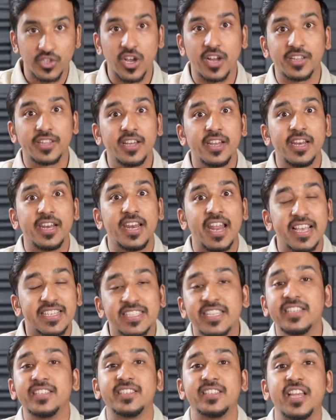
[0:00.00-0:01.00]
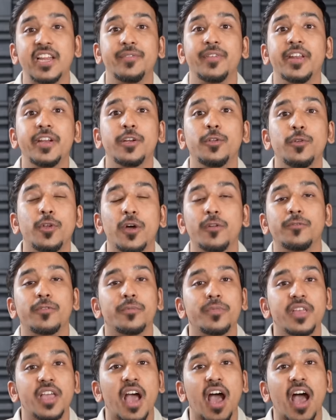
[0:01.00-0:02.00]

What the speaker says: which are the lessons that we need to learn from